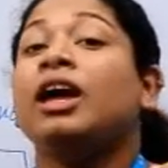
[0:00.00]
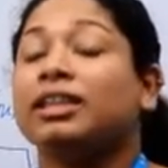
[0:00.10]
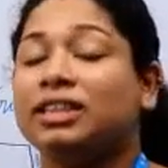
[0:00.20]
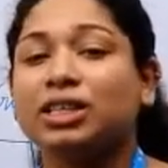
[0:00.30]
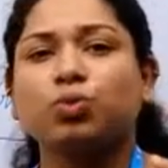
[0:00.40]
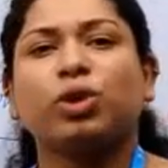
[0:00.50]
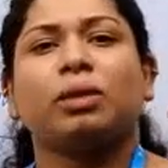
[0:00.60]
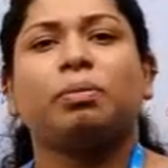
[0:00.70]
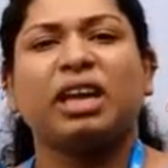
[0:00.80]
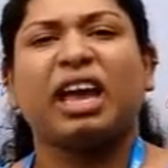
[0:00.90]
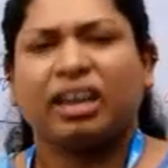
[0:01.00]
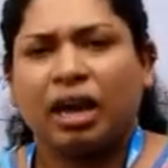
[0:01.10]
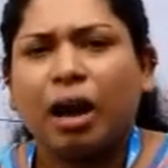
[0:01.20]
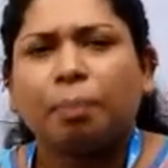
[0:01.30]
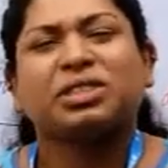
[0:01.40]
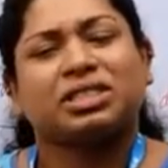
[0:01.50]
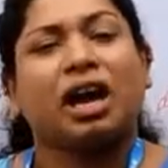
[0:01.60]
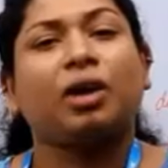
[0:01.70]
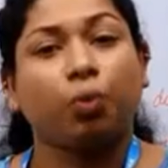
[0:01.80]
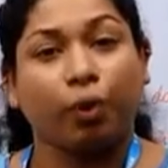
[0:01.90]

This will be an haphazard